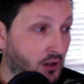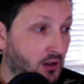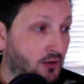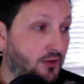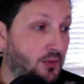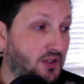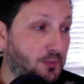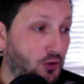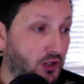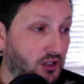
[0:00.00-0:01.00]
From this
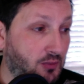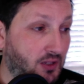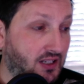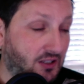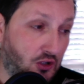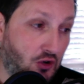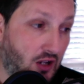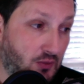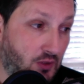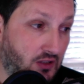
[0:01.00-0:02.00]
point, you may take the
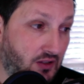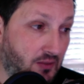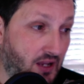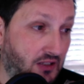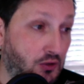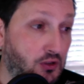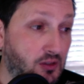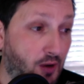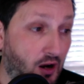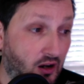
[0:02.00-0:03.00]
crosswalk to the Magnolia
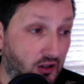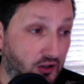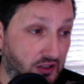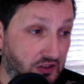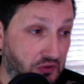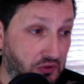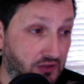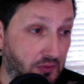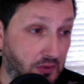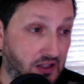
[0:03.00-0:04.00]
Bar across the street
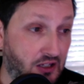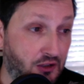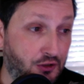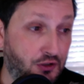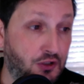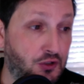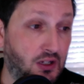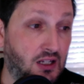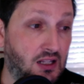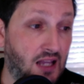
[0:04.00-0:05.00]
from the theater to enjoy
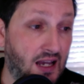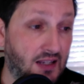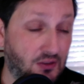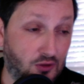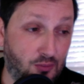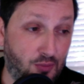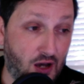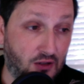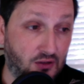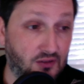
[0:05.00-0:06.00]
a glass or a
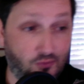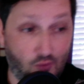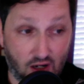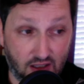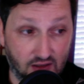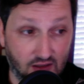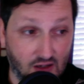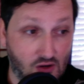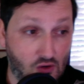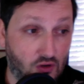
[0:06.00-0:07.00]
bottle of wine,
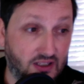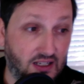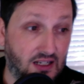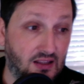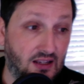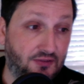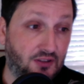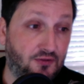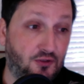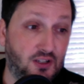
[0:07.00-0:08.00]
or take a left
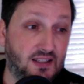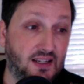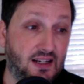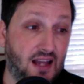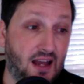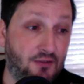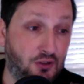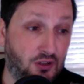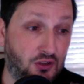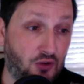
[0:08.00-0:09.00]
on 42nd Avenue
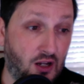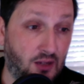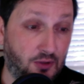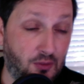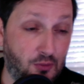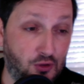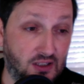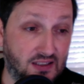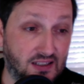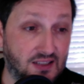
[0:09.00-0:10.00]
and trot up to the Moon and
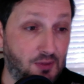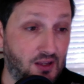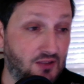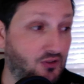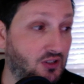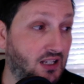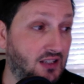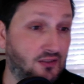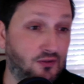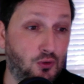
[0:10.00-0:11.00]
Sixpence for a
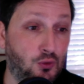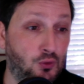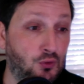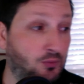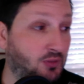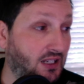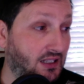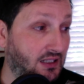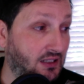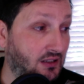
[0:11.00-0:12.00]
taste of Old
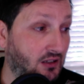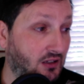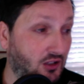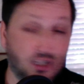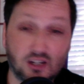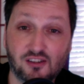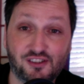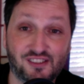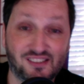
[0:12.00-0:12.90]
Blightly. Cheers!